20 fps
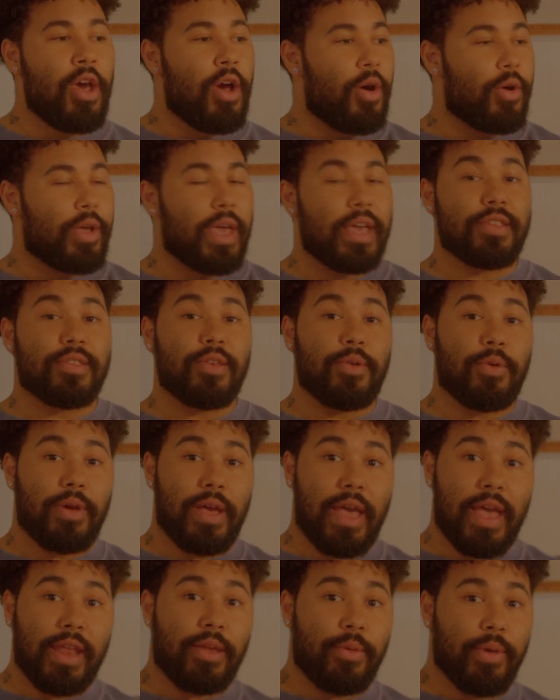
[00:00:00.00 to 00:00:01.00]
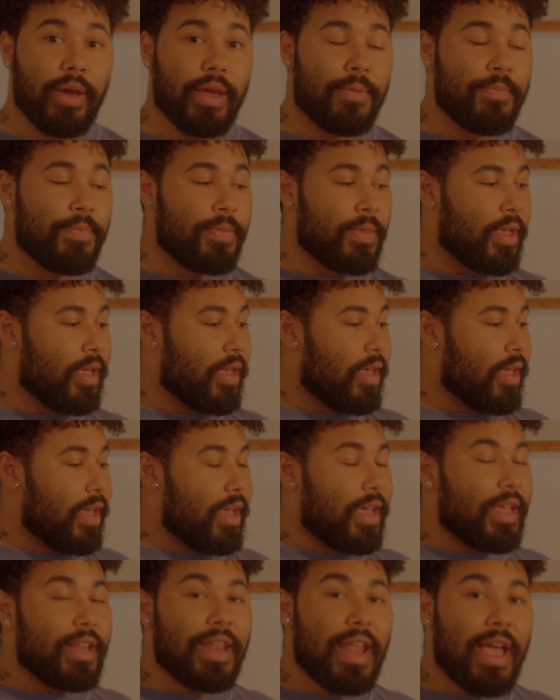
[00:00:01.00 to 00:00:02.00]
Okay, so anyway,
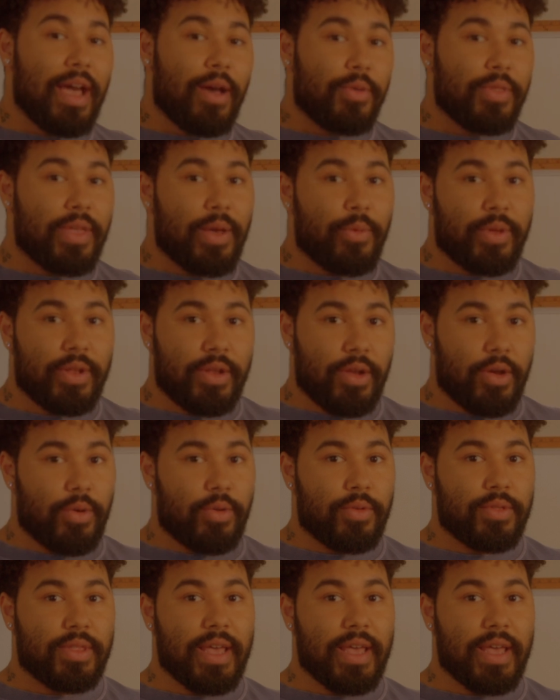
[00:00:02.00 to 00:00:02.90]
now that we know